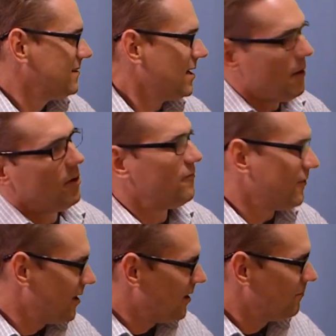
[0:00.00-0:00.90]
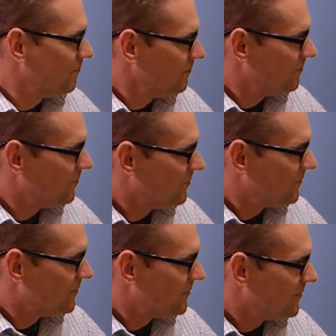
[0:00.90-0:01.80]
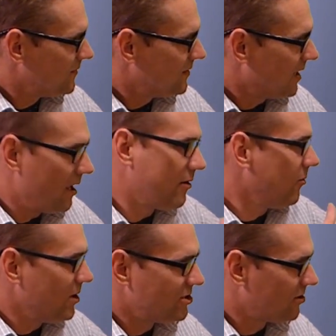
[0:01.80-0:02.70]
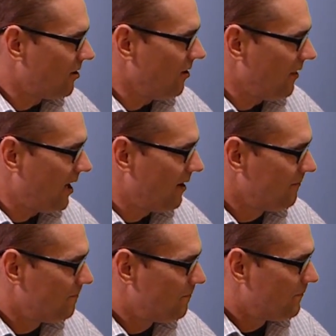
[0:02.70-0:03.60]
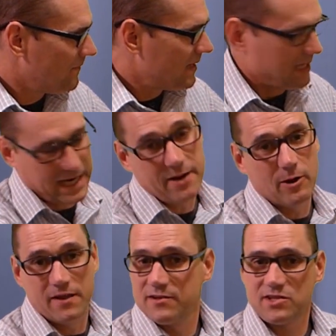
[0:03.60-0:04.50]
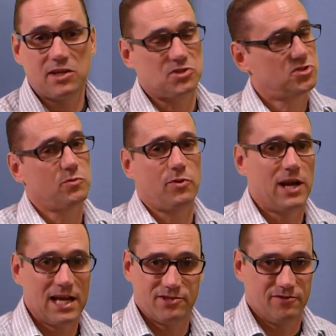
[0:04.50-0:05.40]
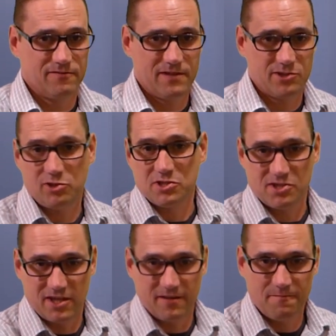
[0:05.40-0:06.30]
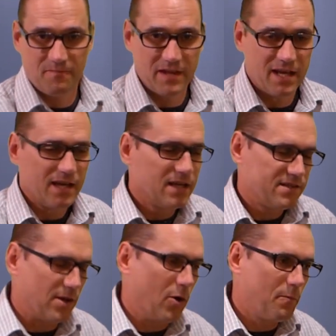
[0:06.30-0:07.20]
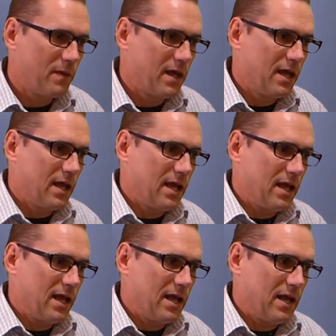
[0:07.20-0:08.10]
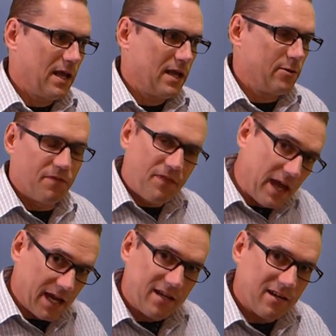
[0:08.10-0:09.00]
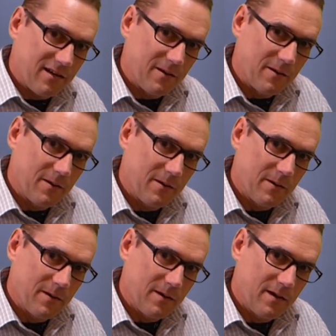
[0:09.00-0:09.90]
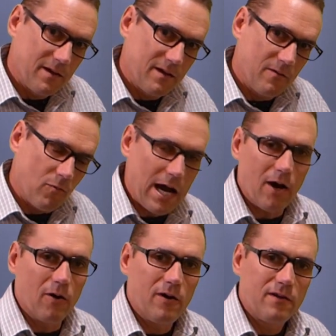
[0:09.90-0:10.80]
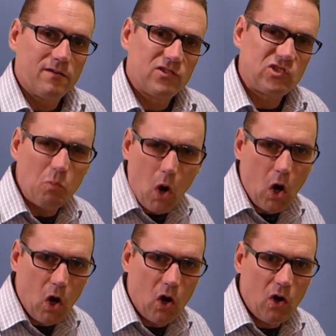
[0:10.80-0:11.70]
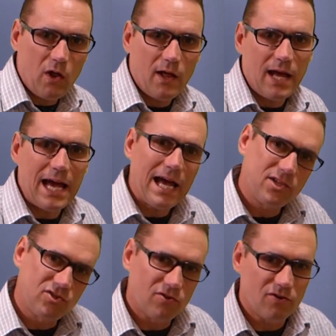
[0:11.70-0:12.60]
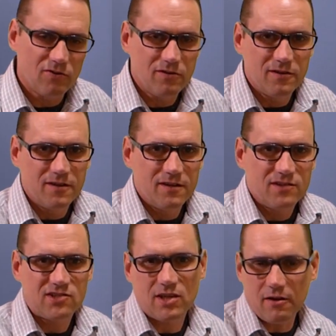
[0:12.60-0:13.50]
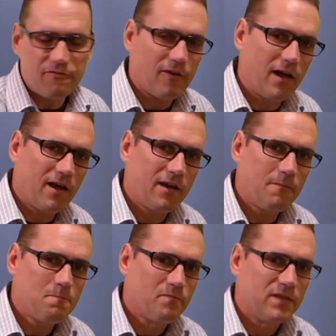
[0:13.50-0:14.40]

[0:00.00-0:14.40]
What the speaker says: Double flip. I don't know what you call that. Anyway, this thing is super agile, as you can see. So, you would think, wow, small, agile, stunt flying,